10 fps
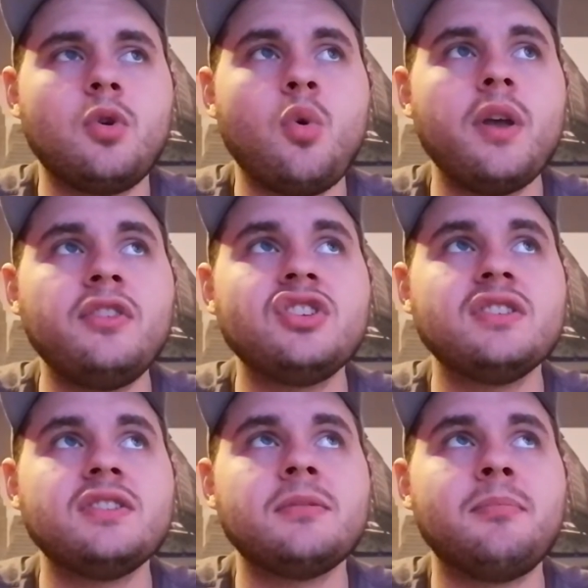
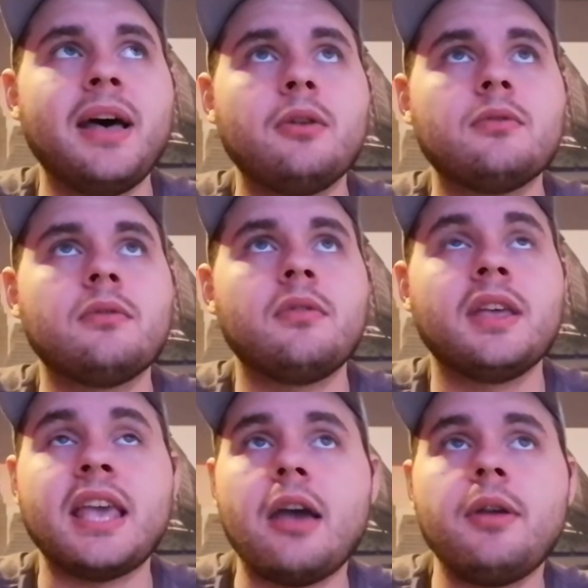questions about
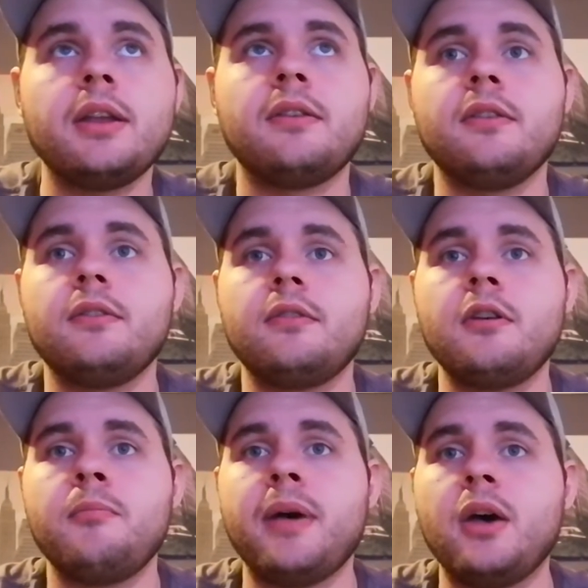the characters,
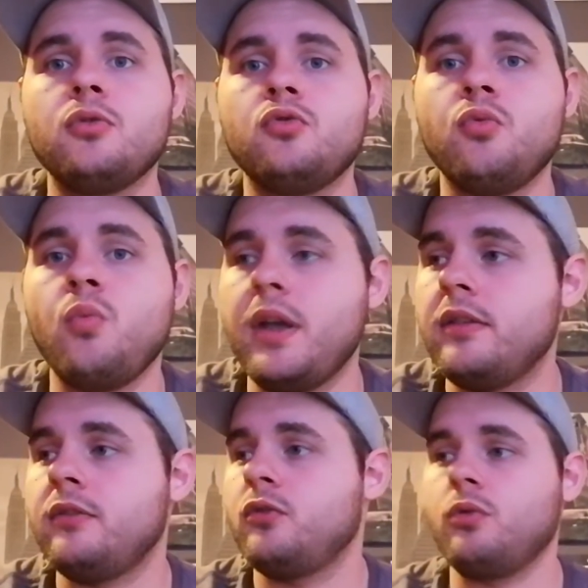about
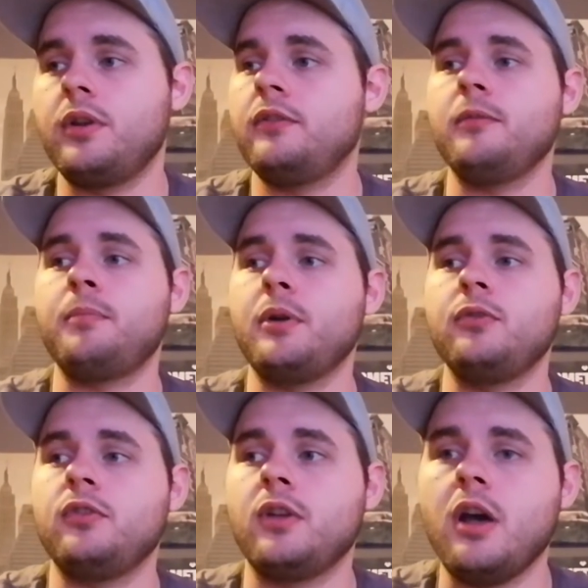where the story is
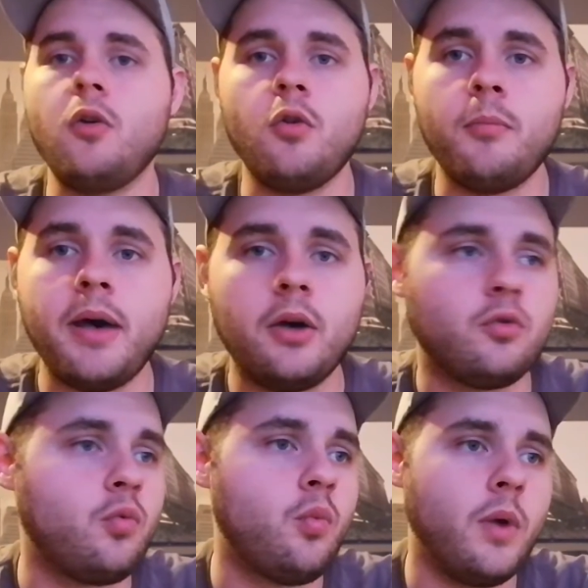supposed to go,
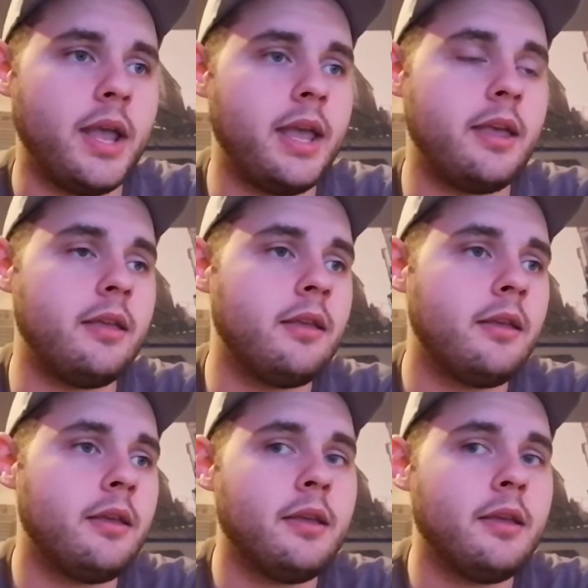about where